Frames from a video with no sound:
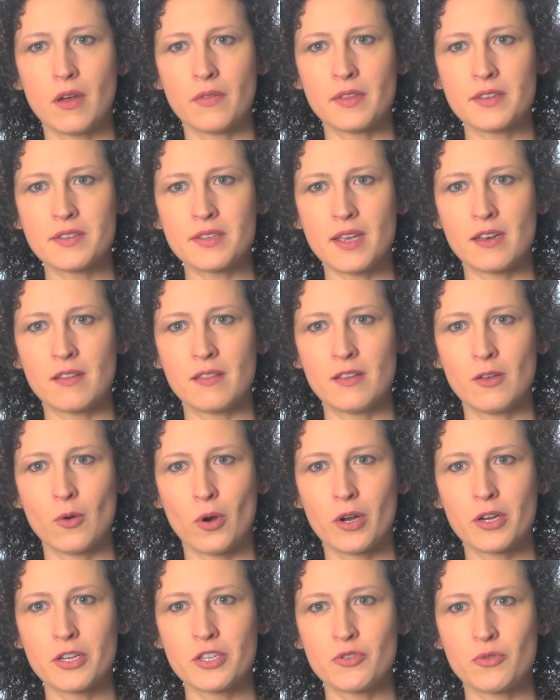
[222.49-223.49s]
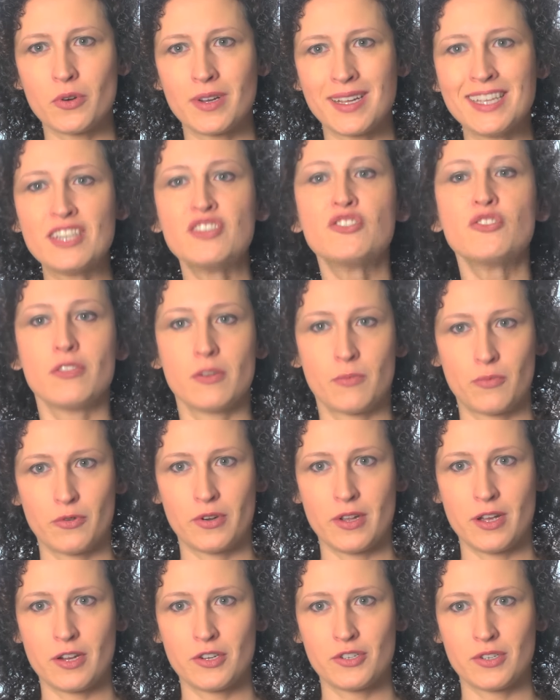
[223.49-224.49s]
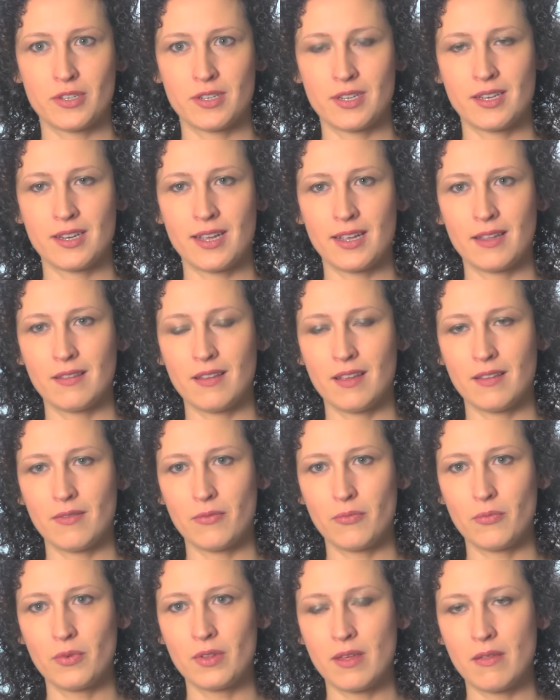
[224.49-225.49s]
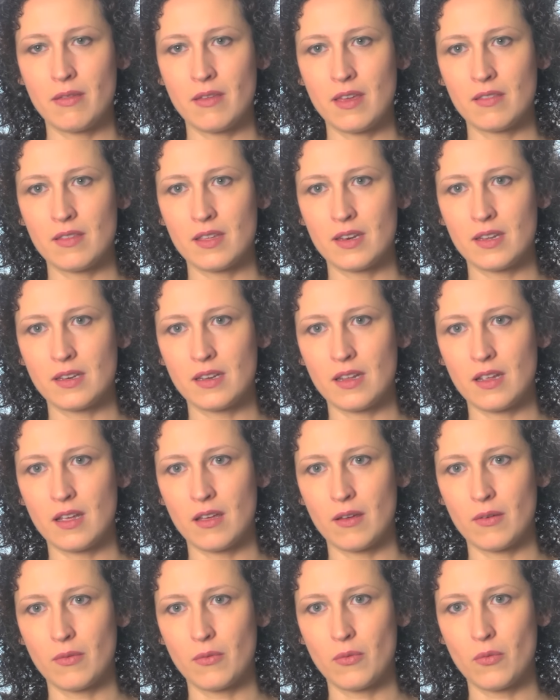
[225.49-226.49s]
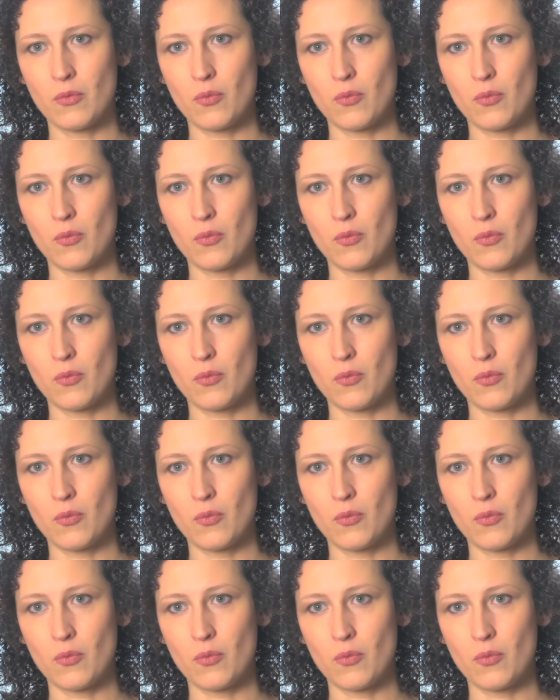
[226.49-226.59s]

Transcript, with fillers: on the side of the orchestra into the production, and I, I really think that it, uh,